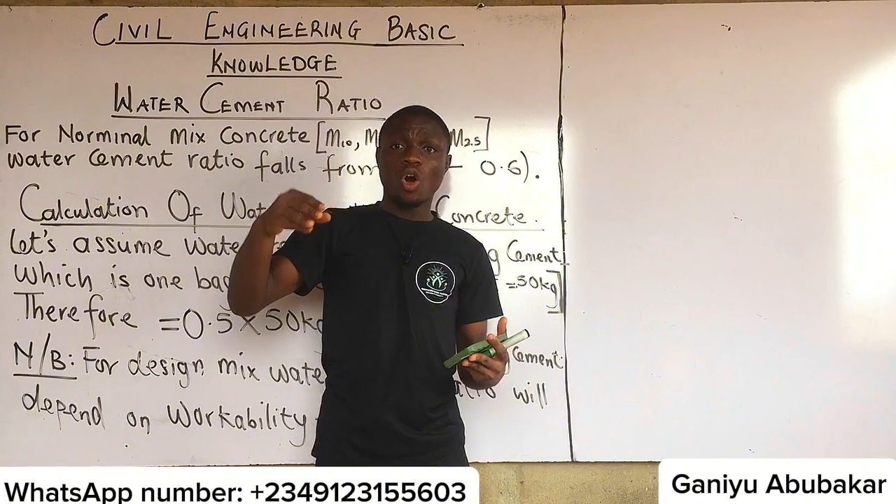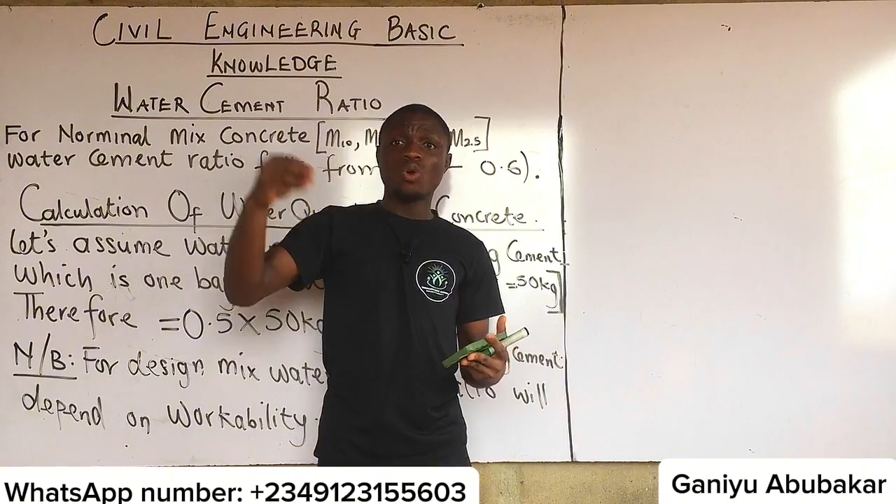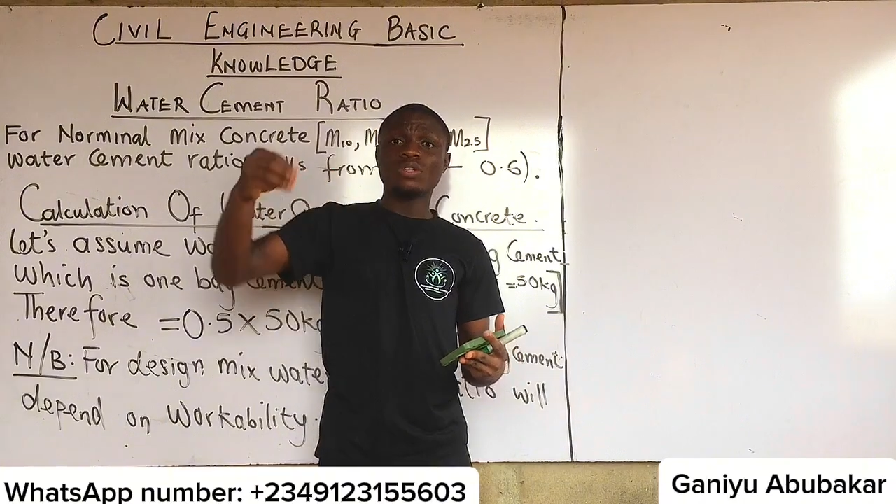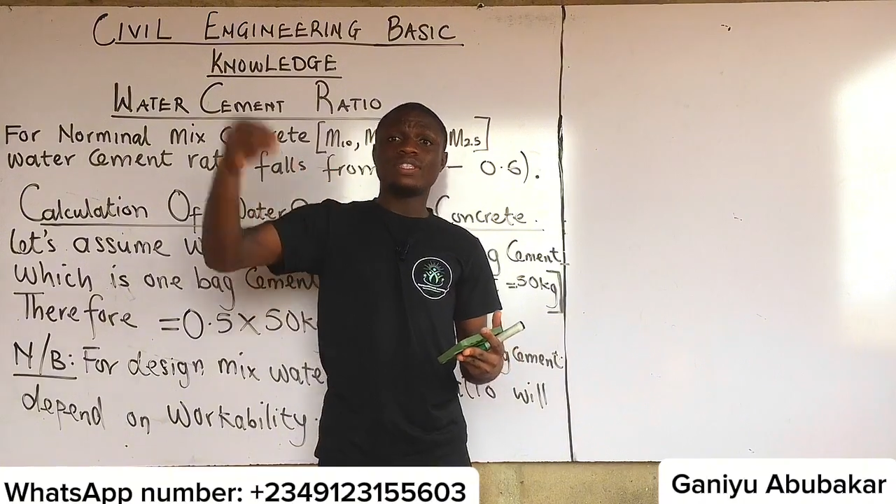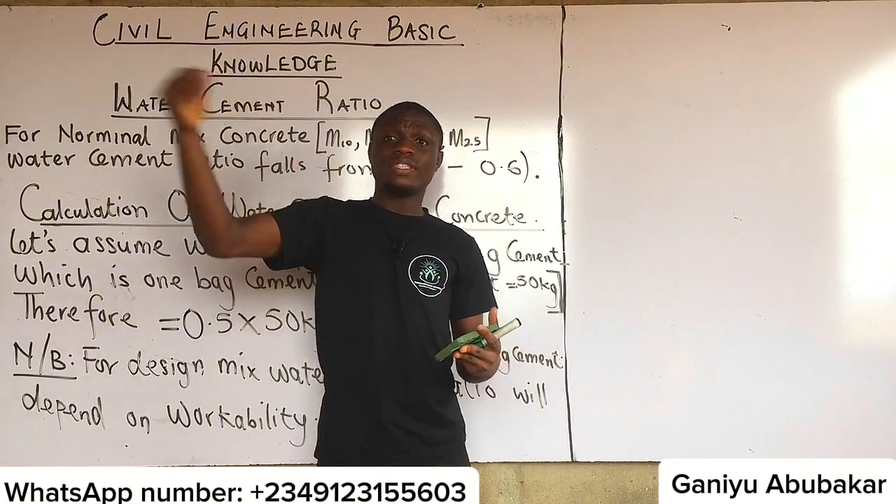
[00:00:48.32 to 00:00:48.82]

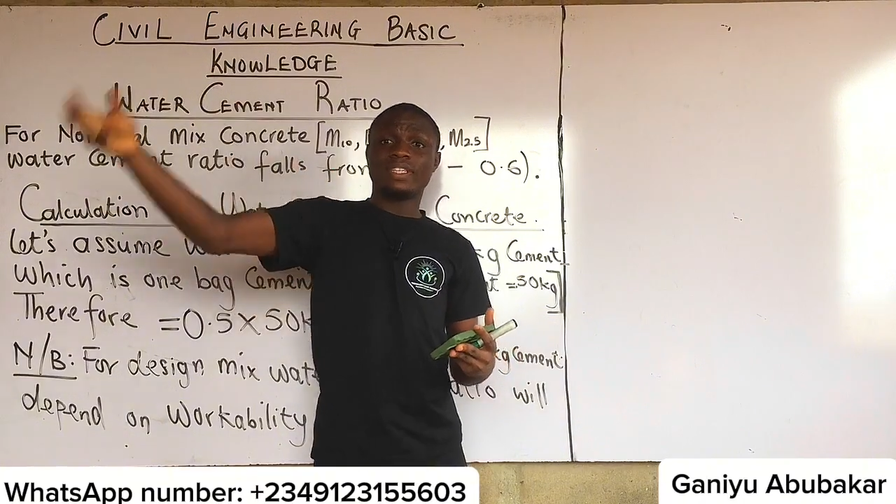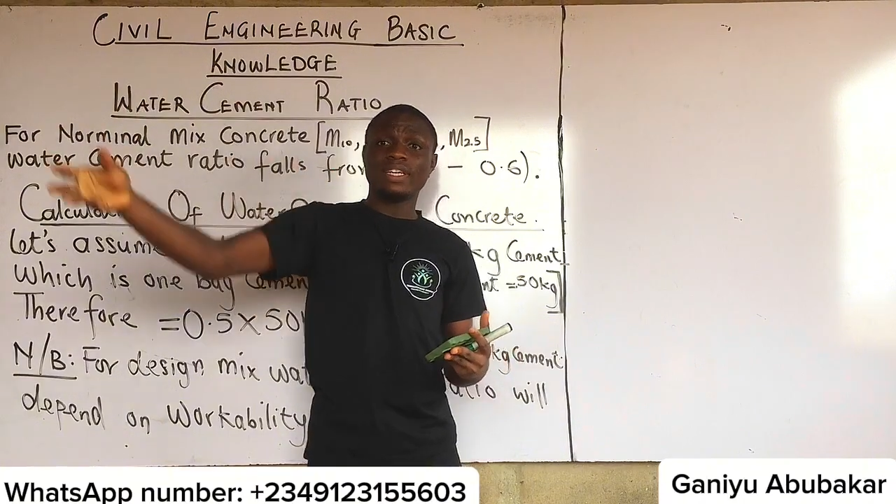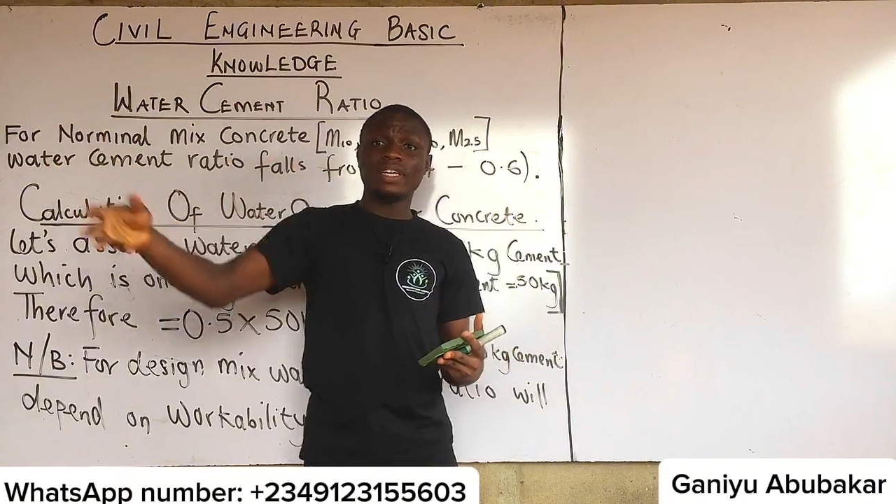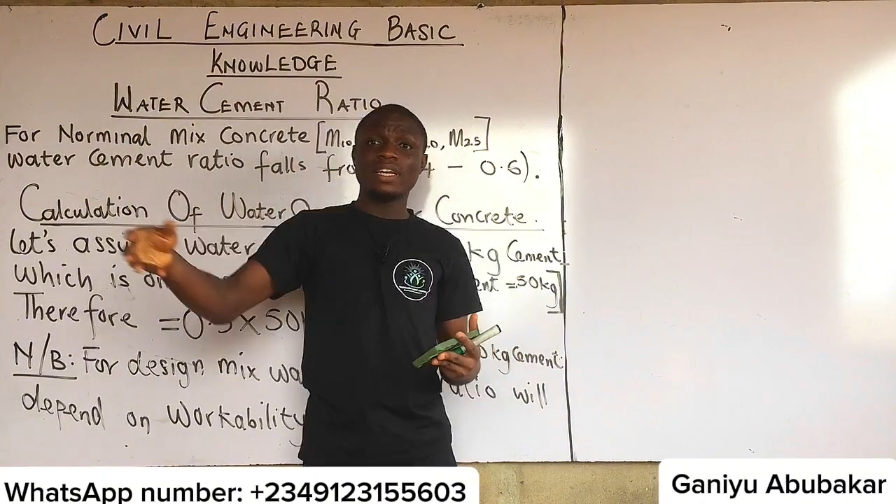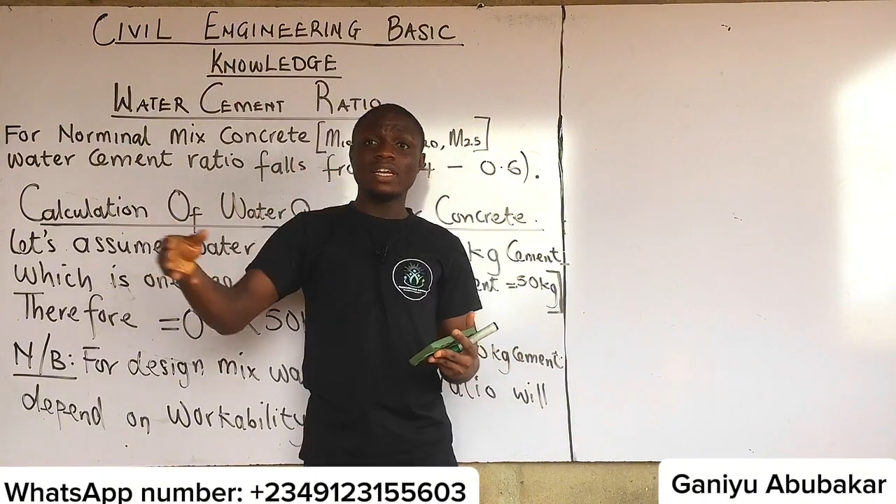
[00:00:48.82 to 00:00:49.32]

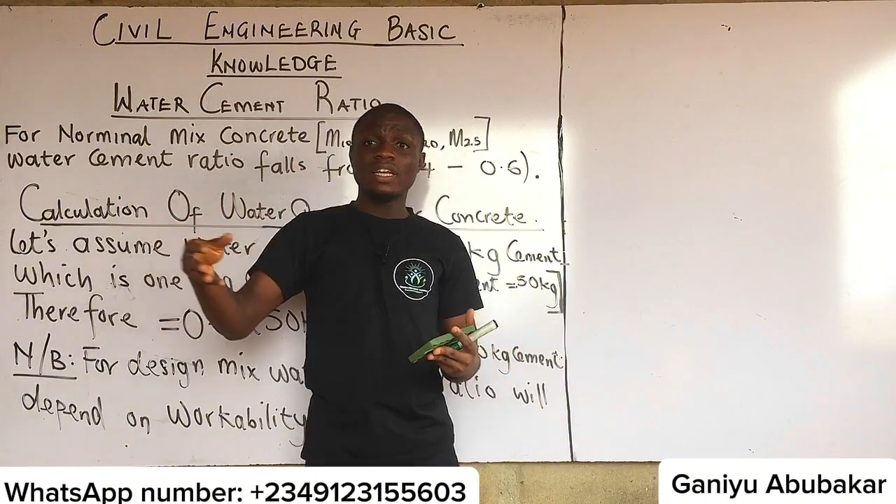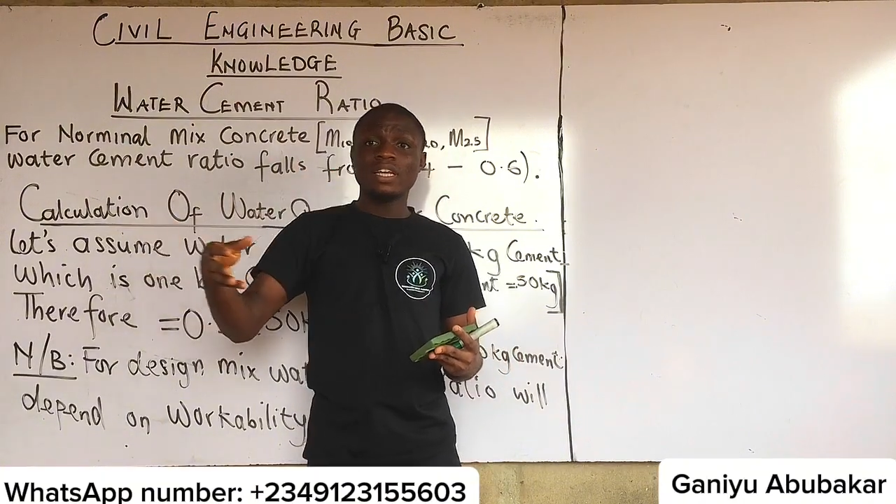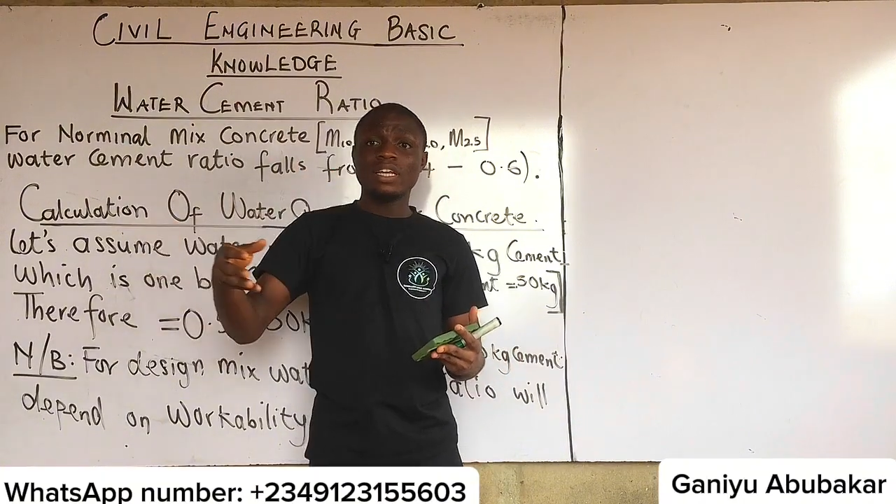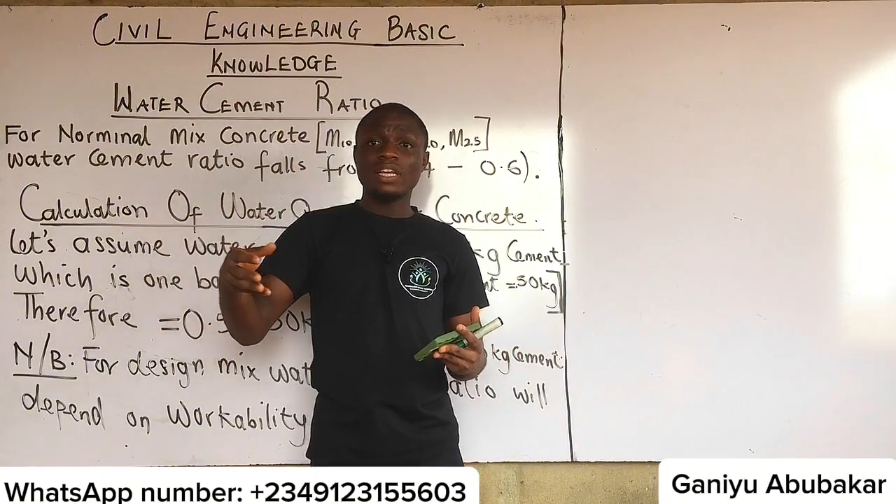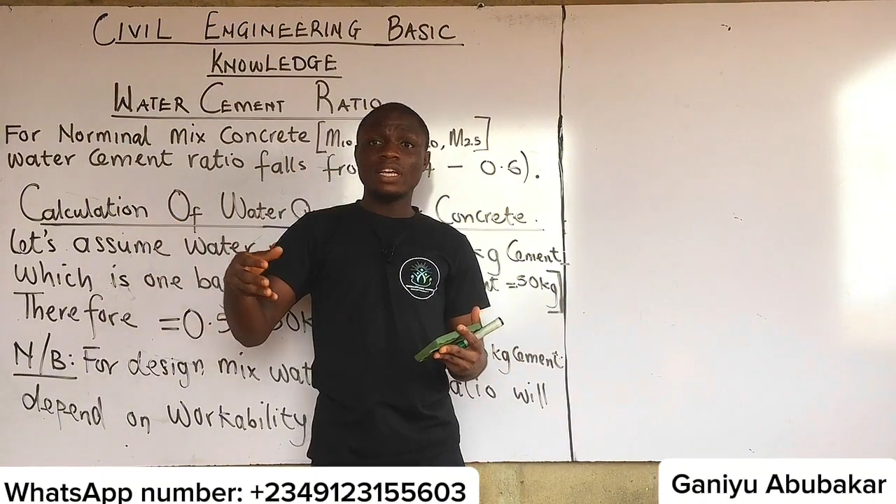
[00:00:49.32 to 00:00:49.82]
until
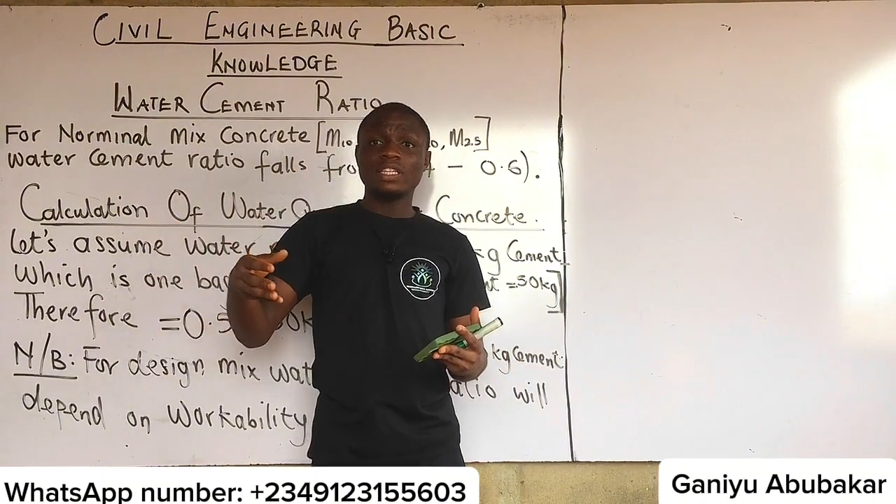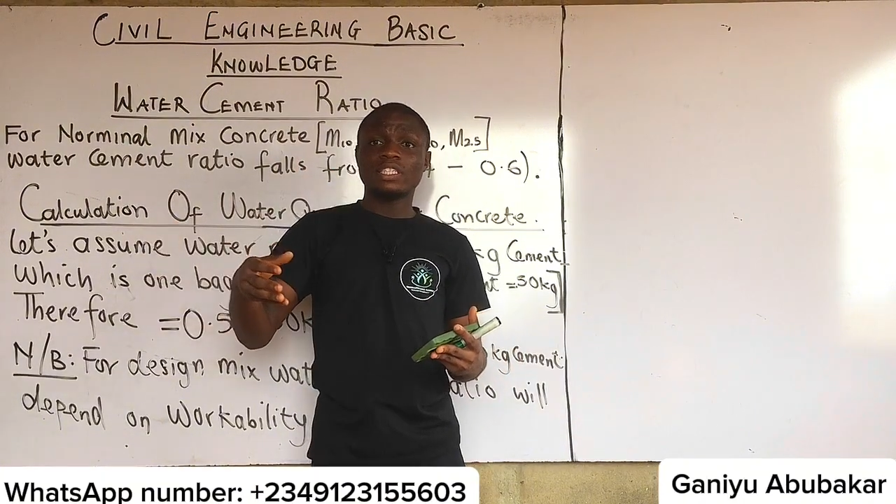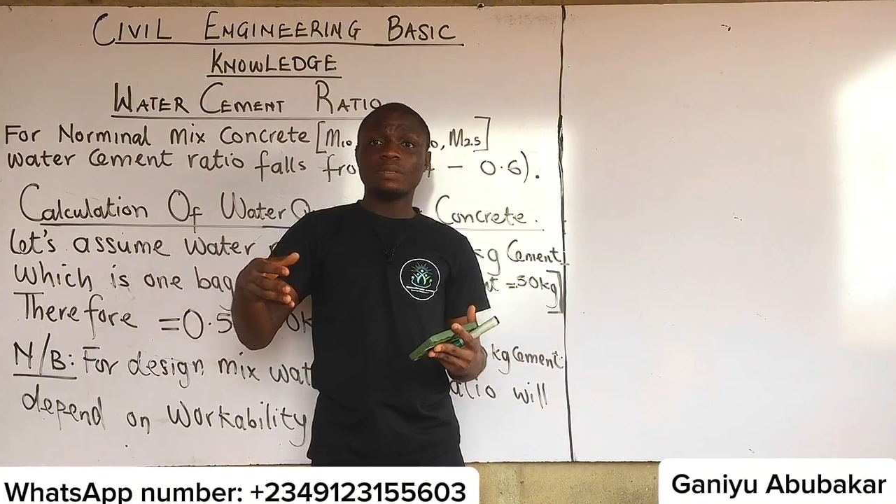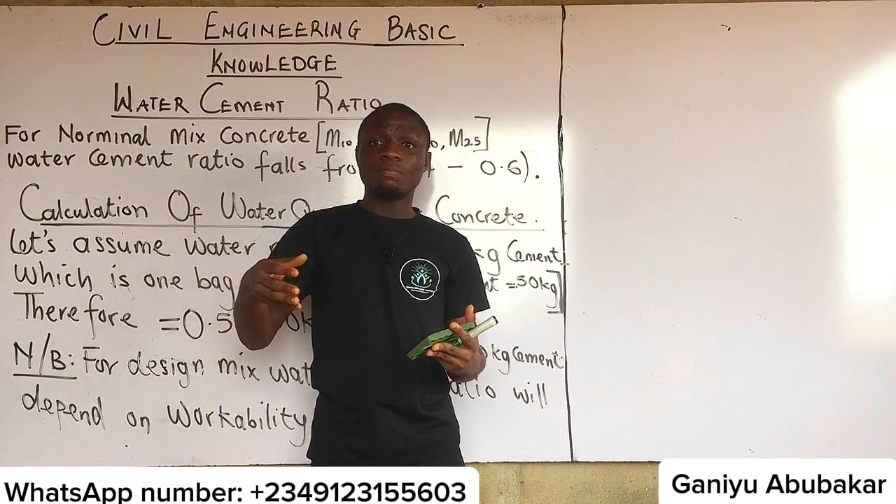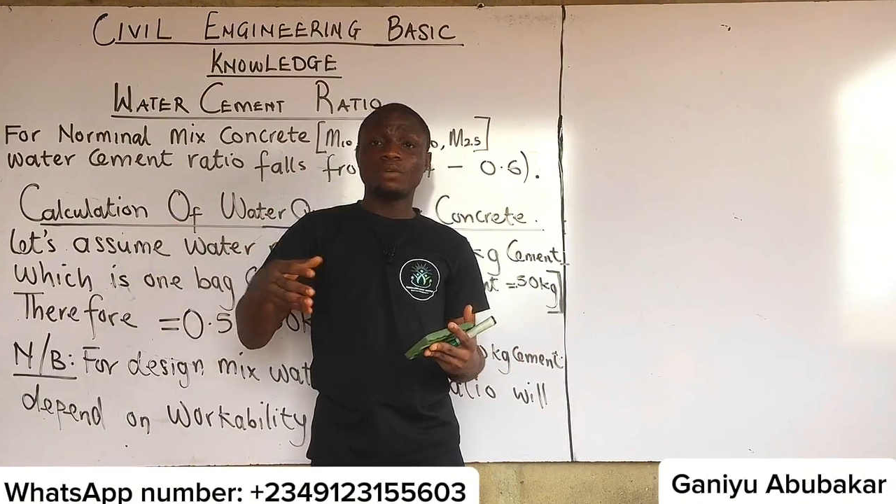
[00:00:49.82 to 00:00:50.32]
it